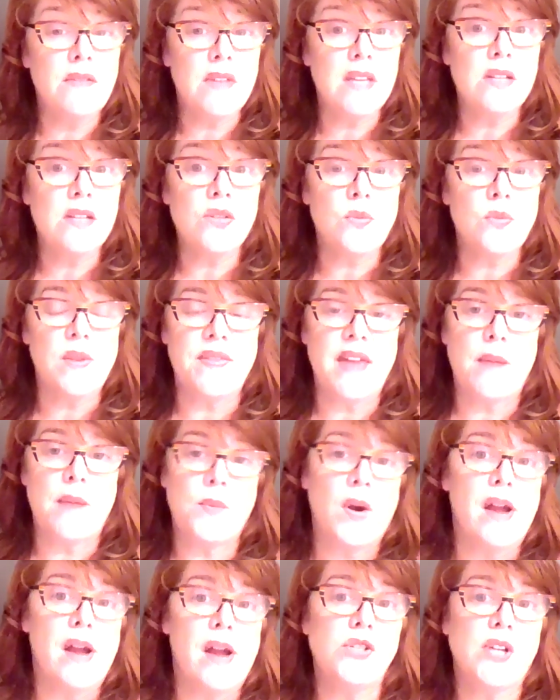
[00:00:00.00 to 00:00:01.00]
things with that
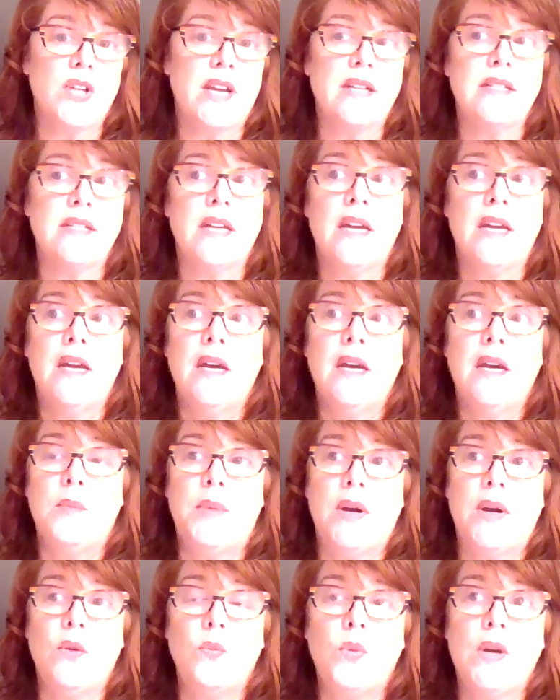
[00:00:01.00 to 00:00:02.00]
project.
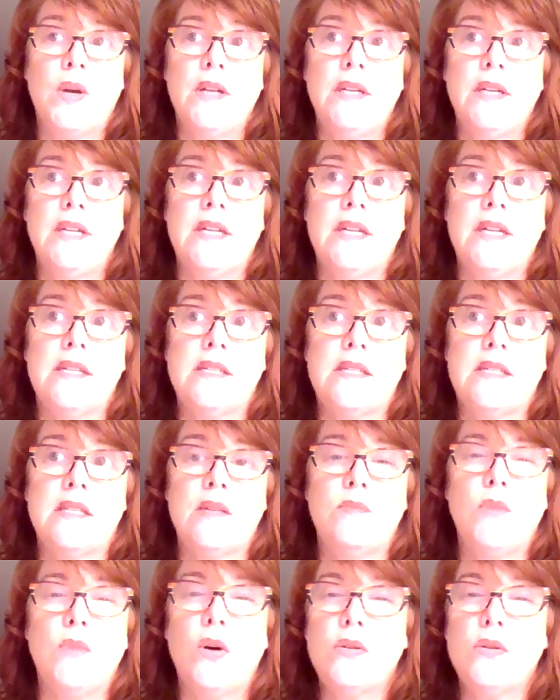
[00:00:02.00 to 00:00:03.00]
But what is
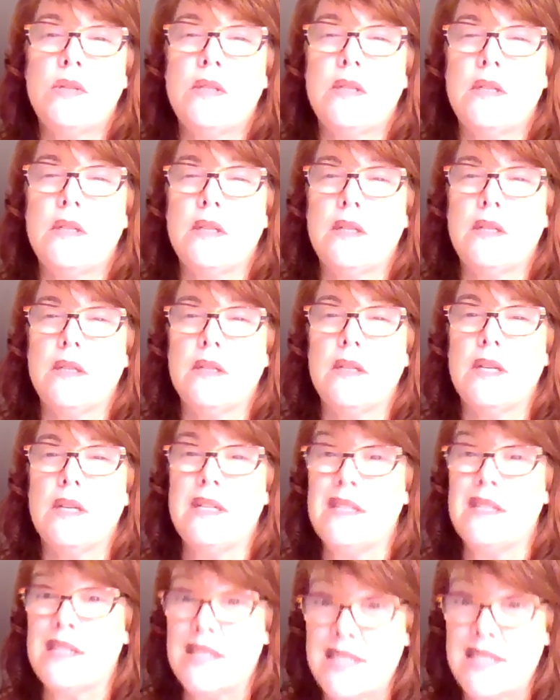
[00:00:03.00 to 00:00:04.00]
the most
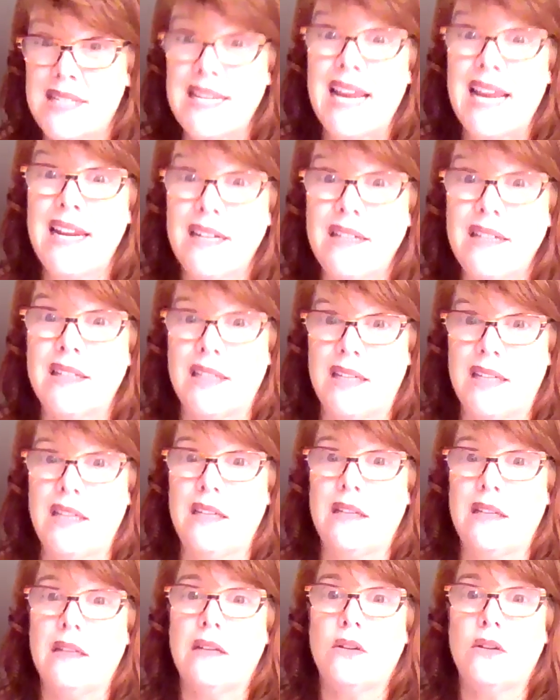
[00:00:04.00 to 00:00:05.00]

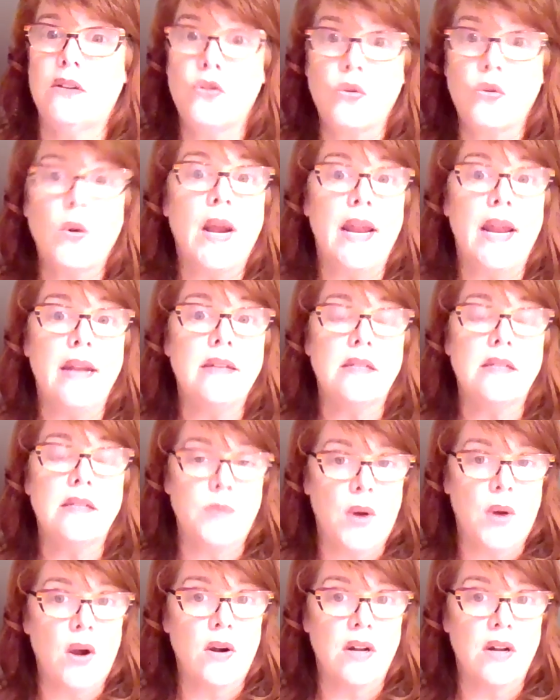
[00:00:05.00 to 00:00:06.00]
insanely great
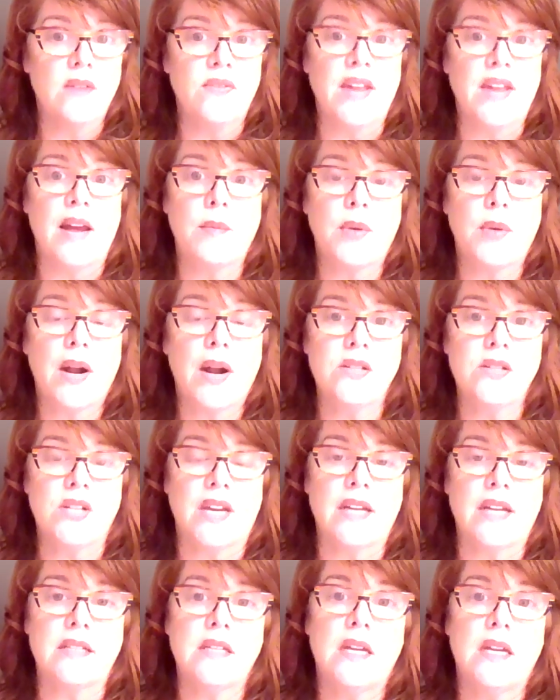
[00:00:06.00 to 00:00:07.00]
part of that
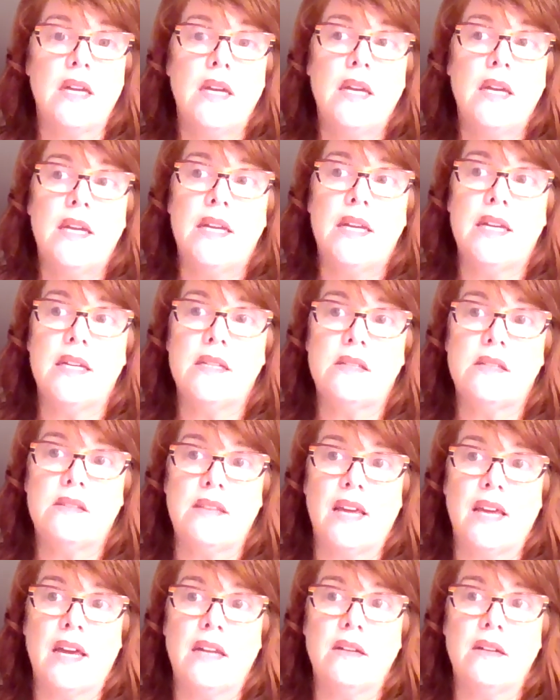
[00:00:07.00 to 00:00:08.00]
project is
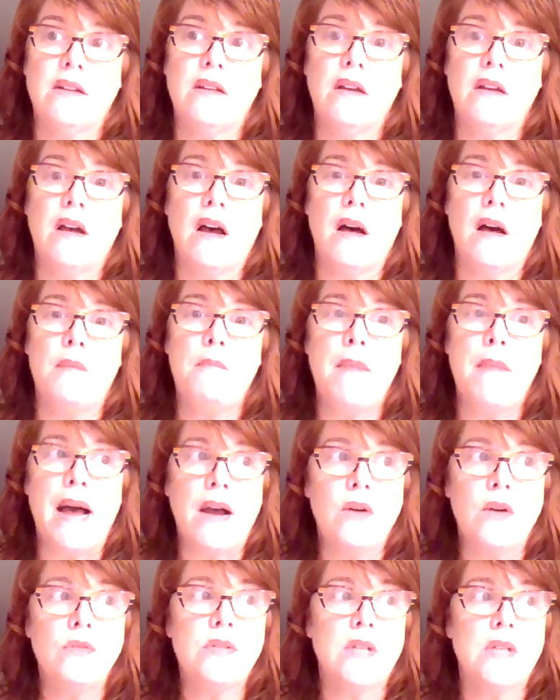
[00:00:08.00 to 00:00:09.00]
that
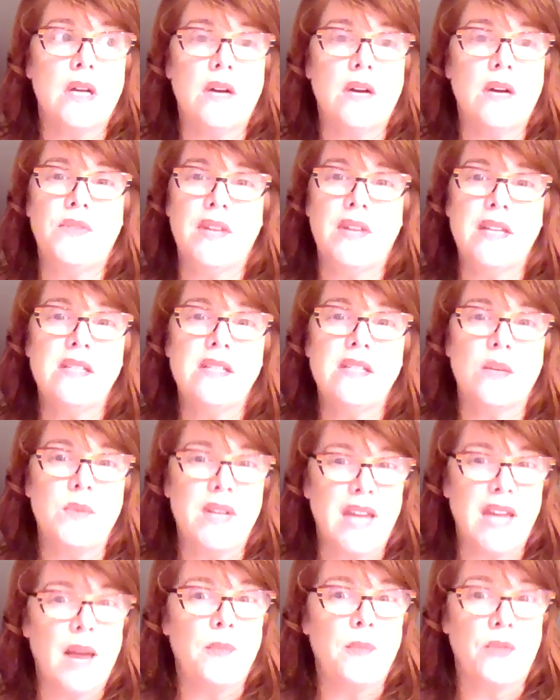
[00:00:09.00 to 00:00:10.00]
amount of things that
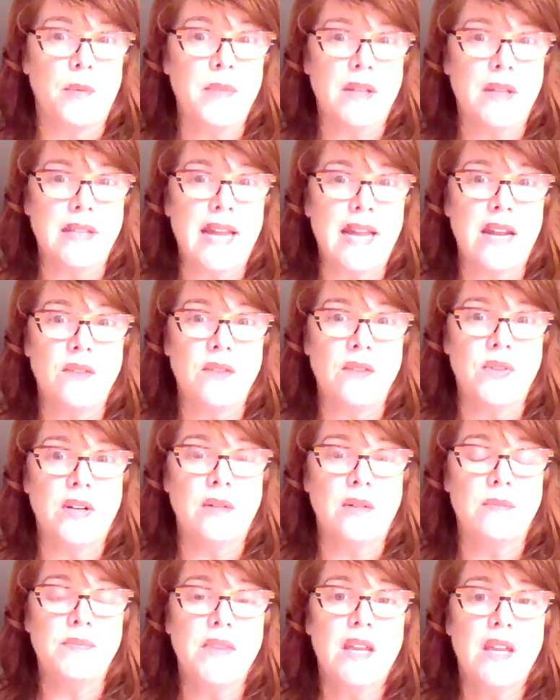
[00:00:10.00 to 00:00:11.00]
we kept from the
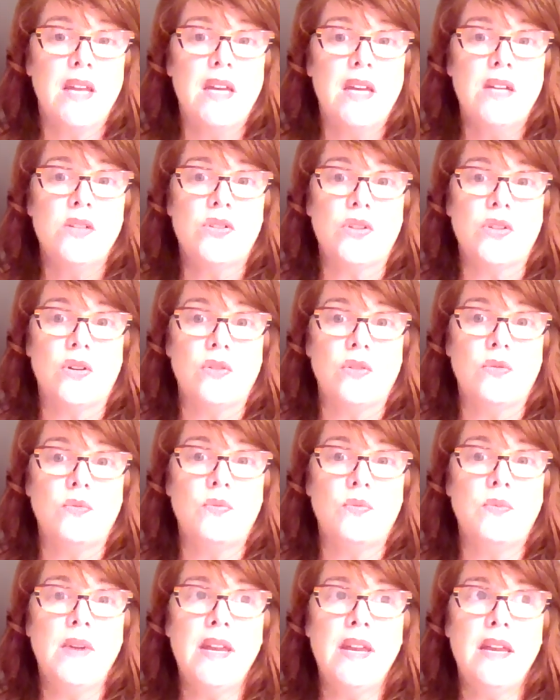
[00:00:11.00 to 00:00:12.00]
landfill. So
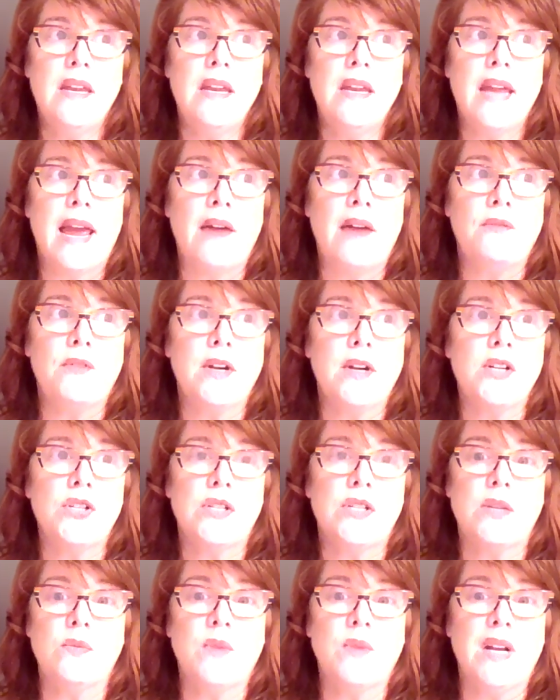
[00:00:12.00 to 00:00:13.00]
we
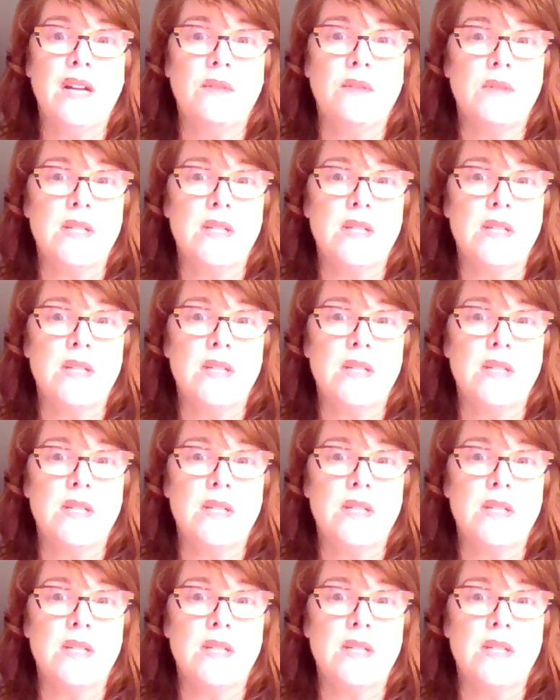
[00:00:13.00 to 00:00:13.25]
averaged when it